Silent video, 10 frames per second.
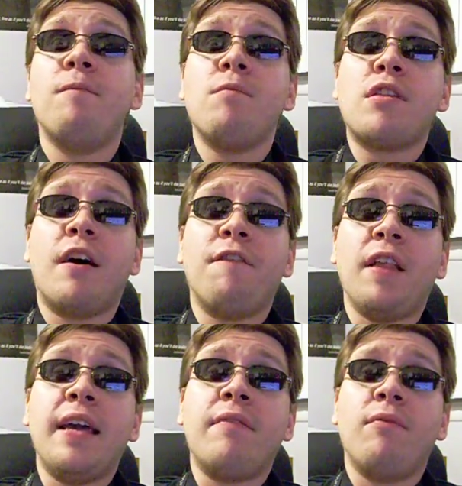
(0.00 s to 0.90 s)
stuff
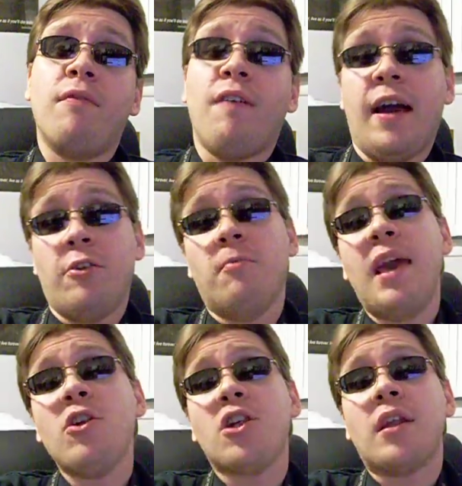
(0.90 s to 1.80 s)
like
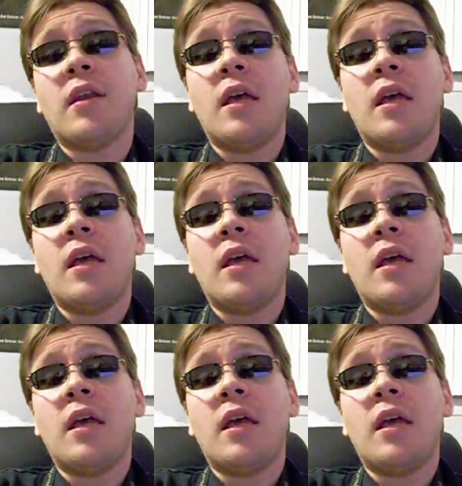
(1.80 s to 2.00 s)
Vinylmation.